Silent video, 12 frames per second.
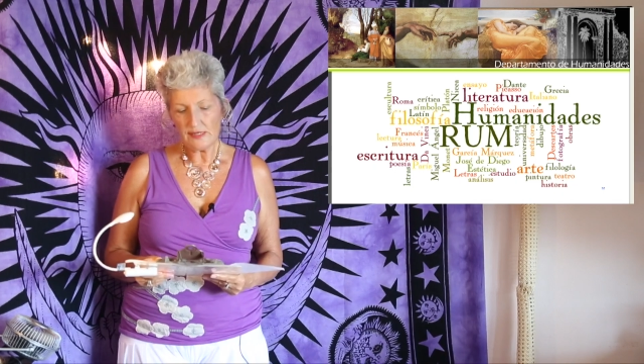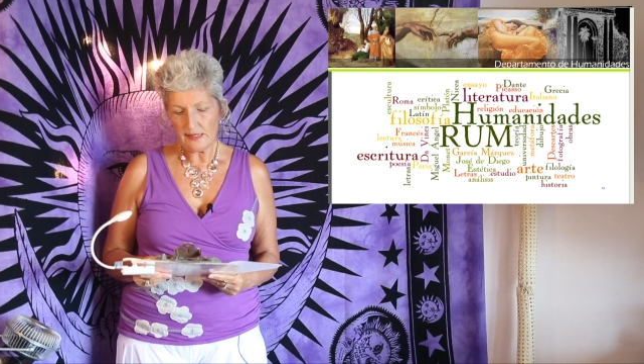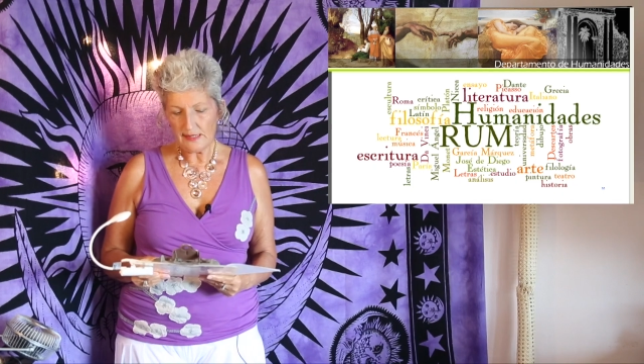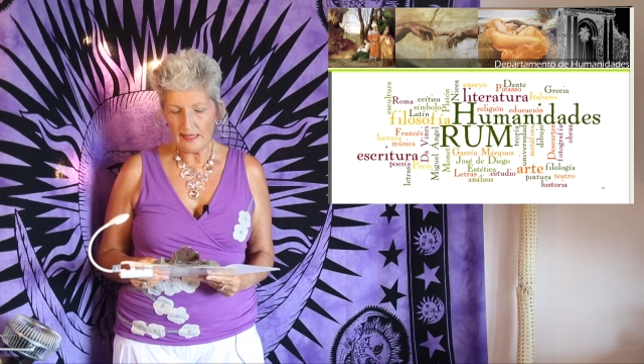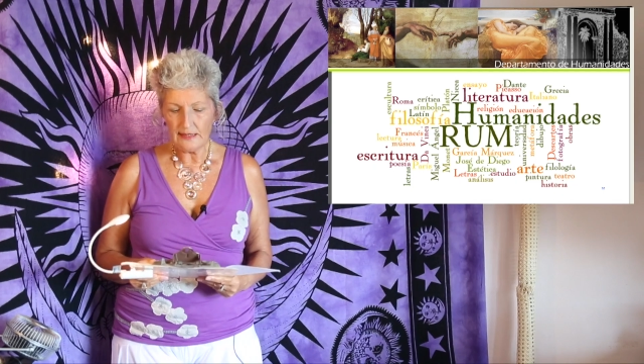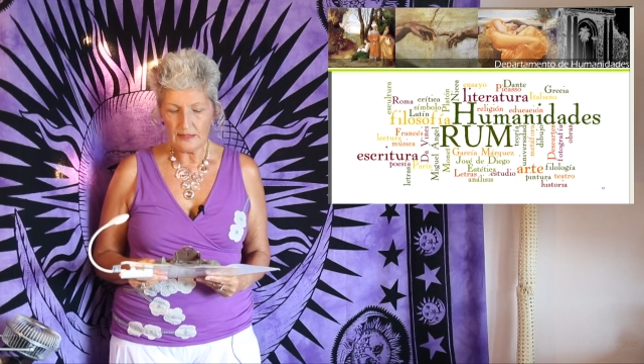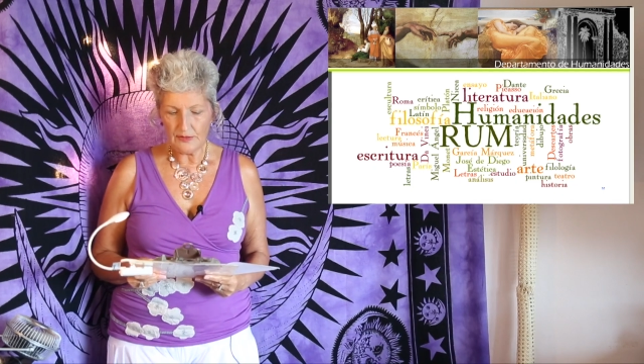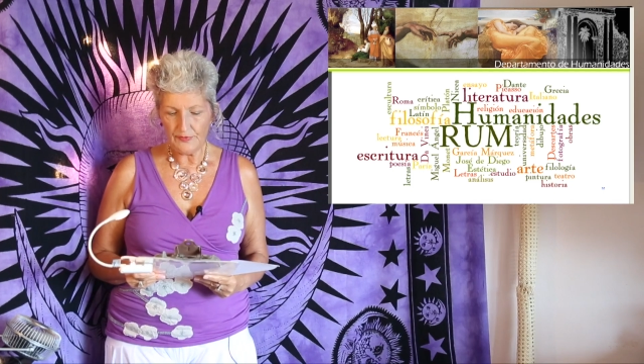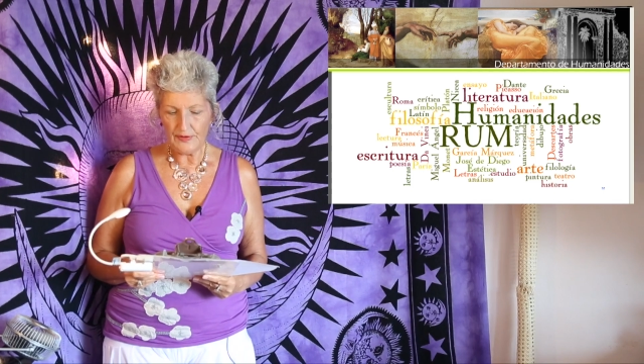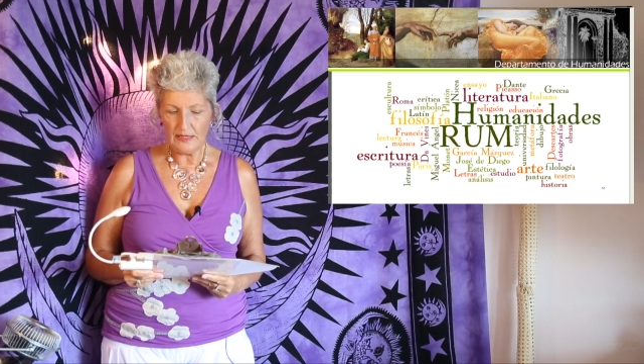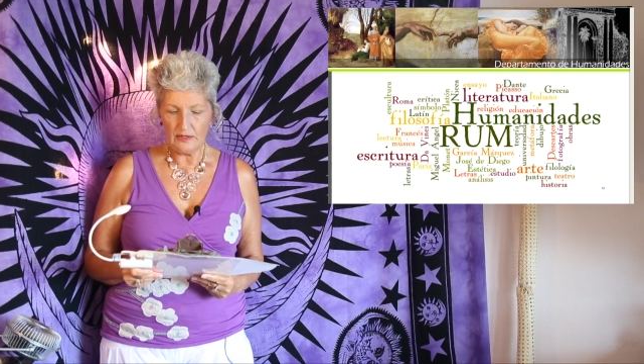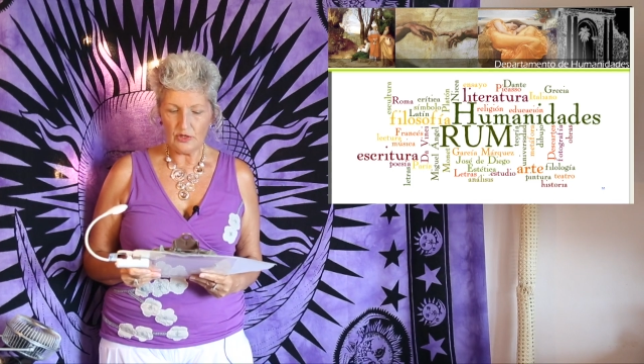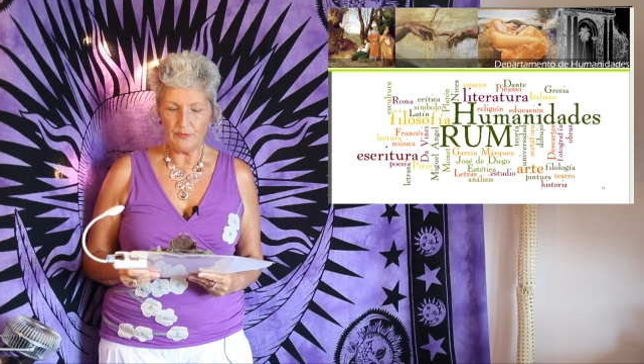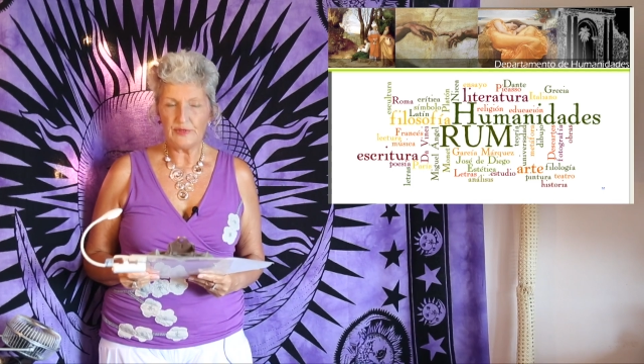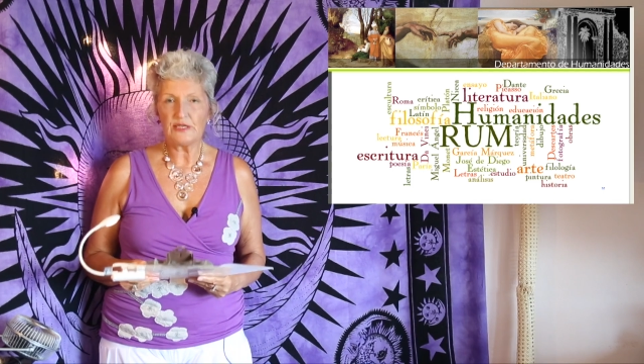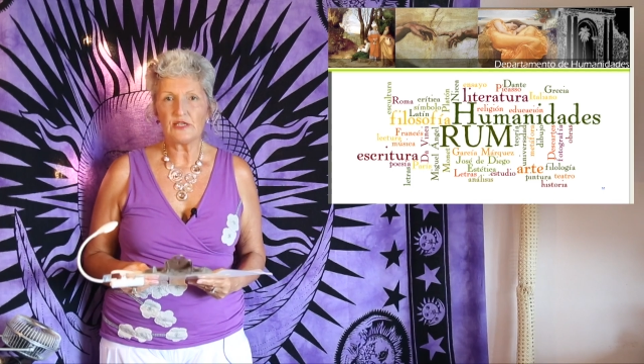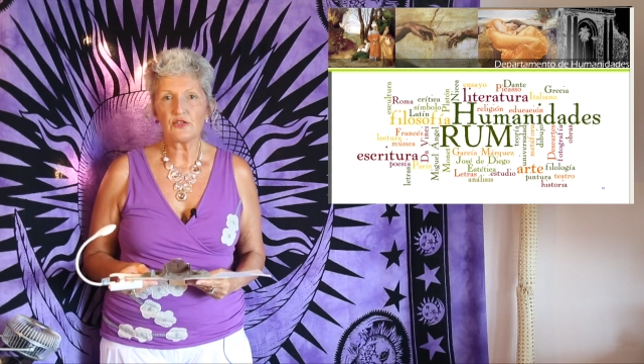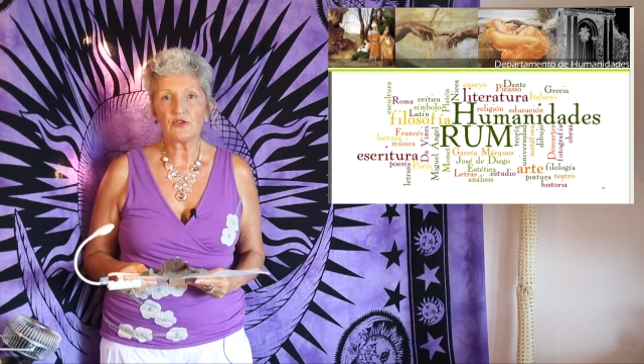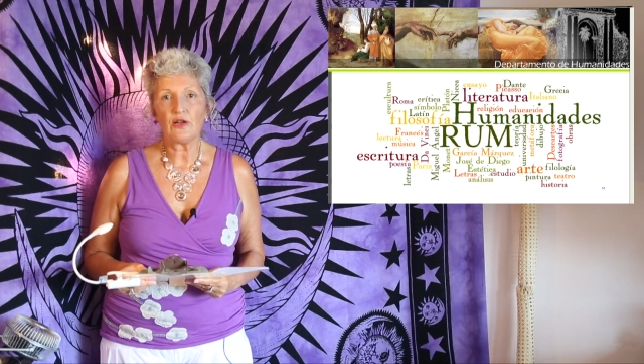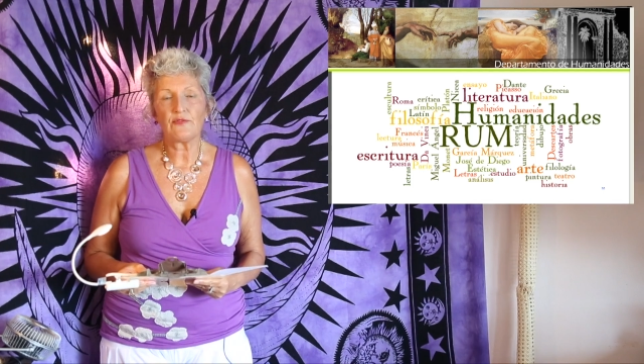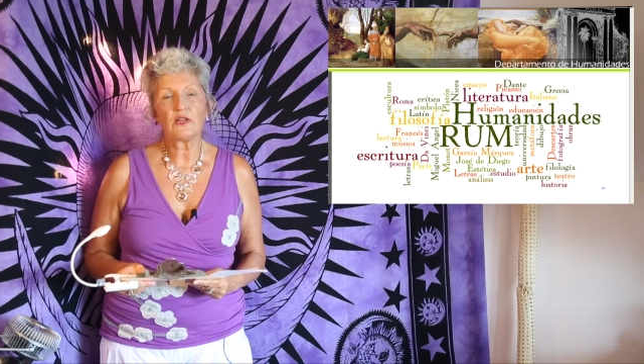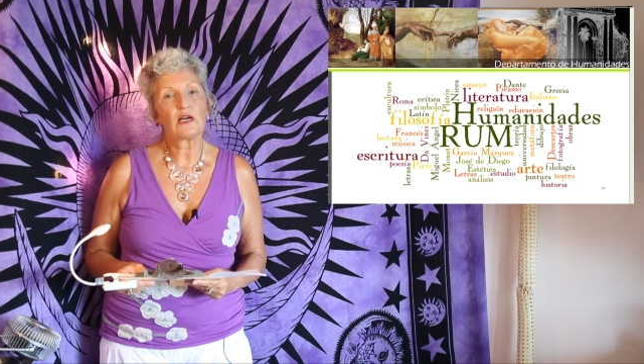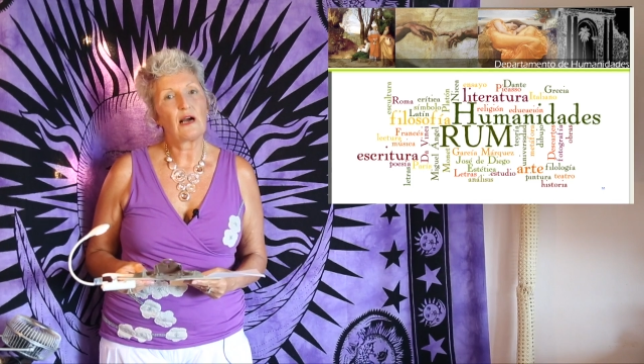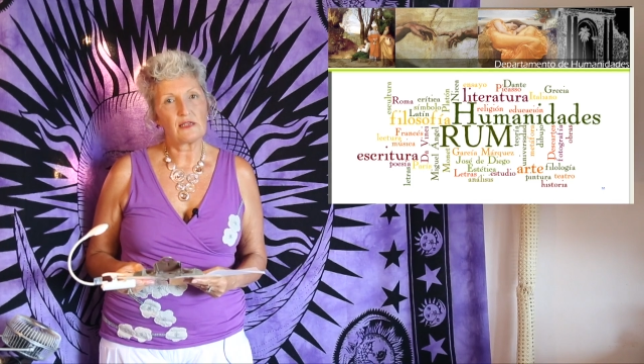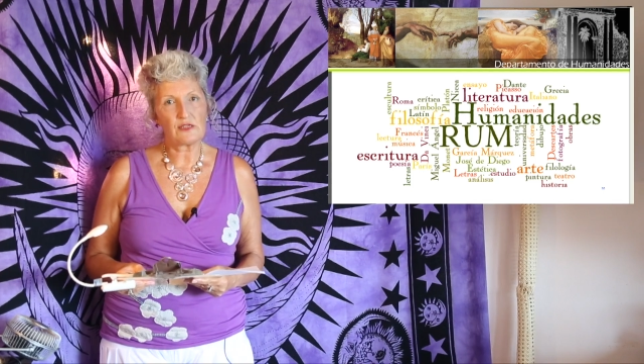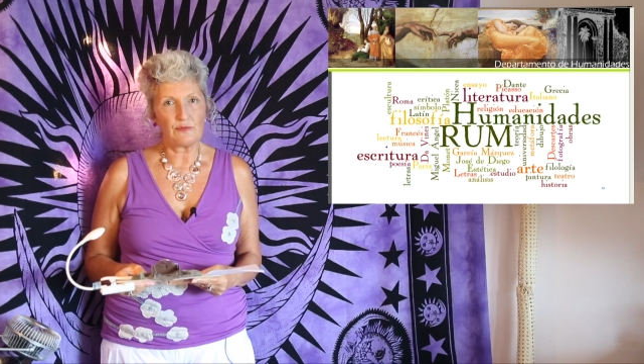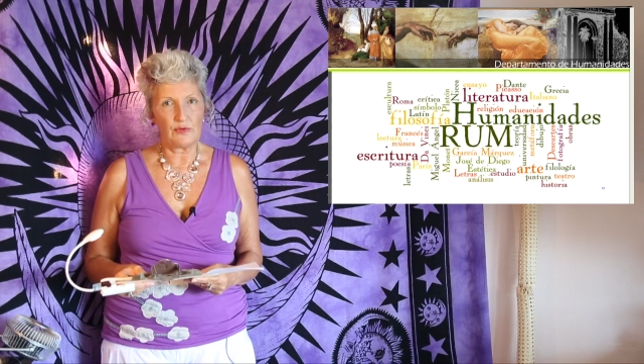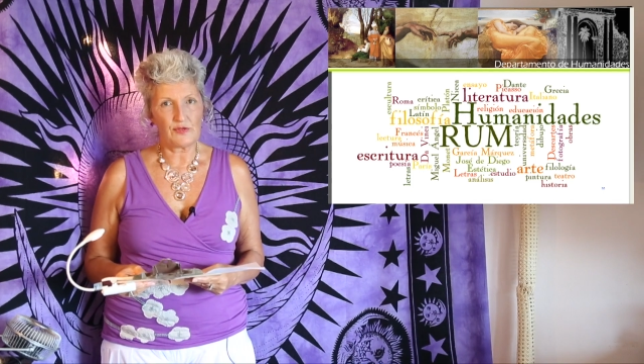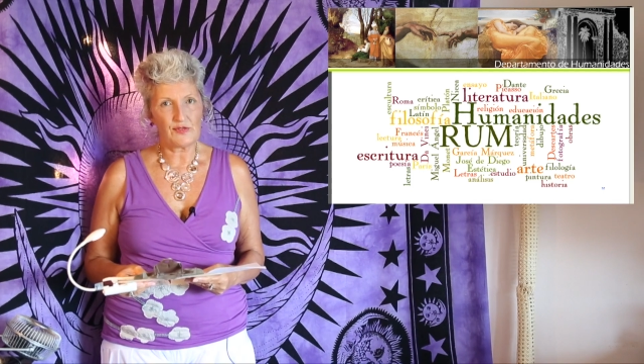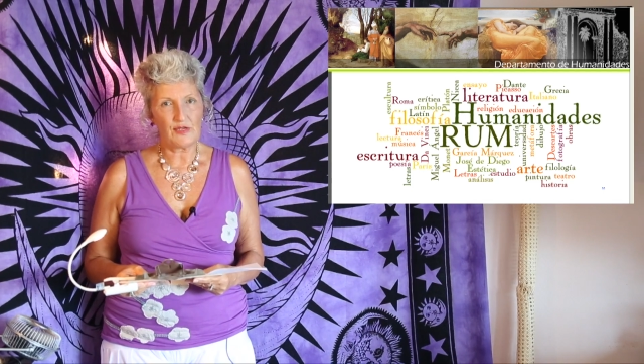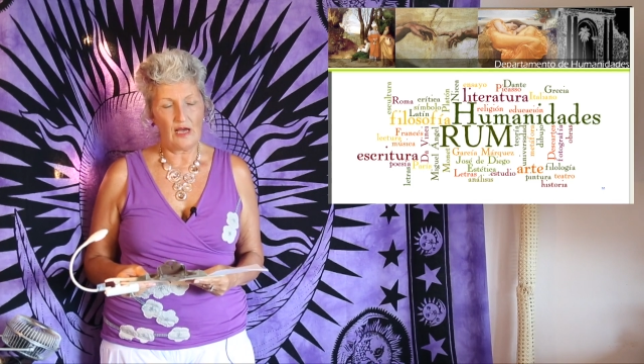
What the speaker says: scientific interpretation of the cosmos.